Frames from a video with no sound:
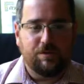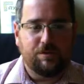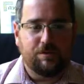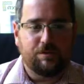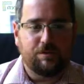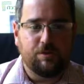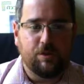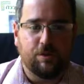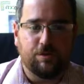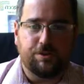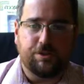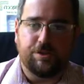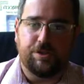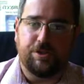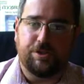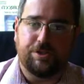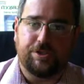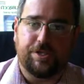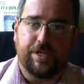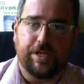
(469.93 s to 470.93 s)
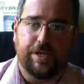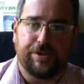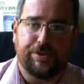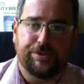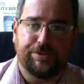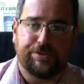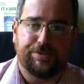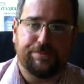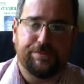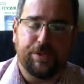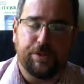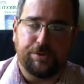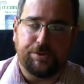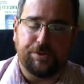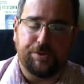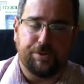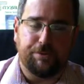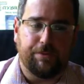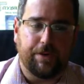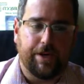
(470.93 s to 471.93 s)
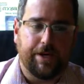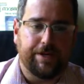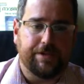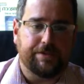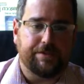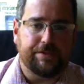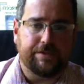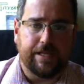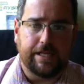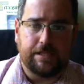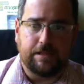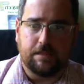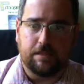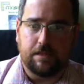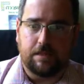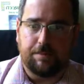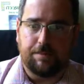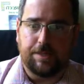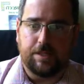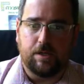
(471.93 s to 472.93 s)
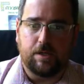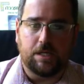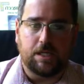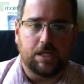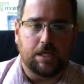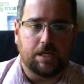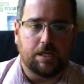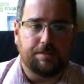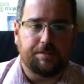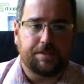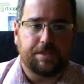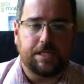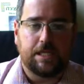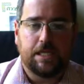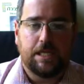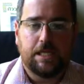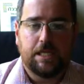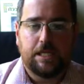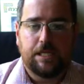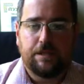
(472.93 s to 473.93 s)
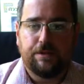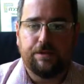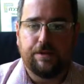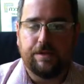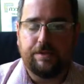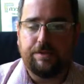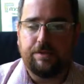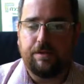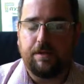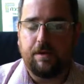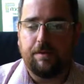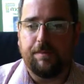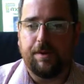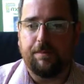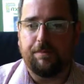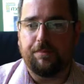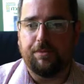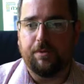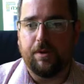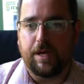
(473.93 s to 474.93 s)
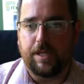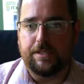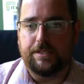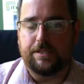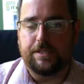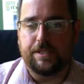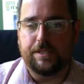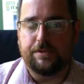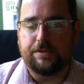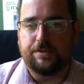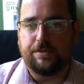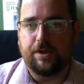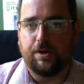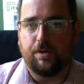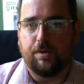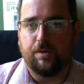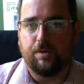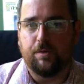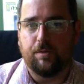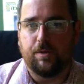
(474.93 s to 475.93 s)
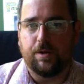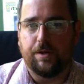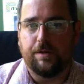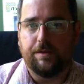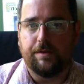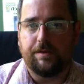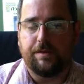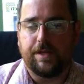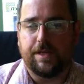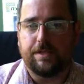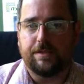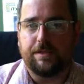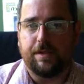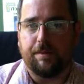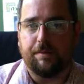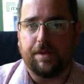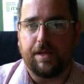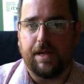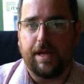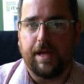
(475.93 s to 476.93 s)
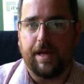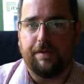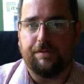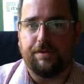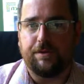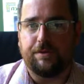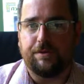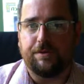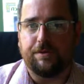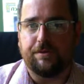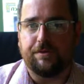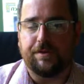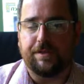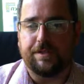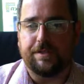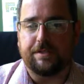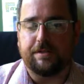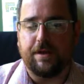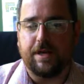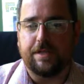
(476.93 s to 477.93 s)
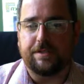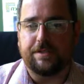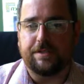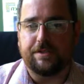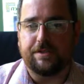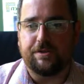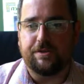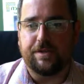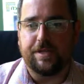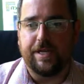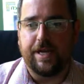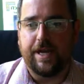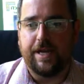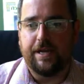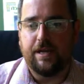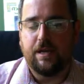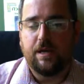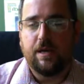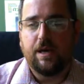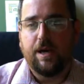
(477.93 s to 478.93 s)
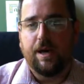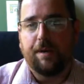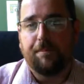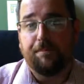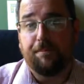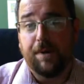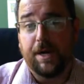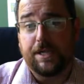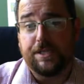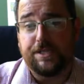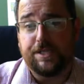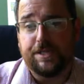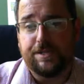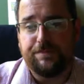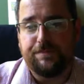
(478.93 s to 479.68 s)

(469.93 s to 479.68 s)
those are your shares, those are your ratings. That's a little bit on GURPS. Let's talk about pricing. So one of the things that I'm going to have you do for this class is create a budget.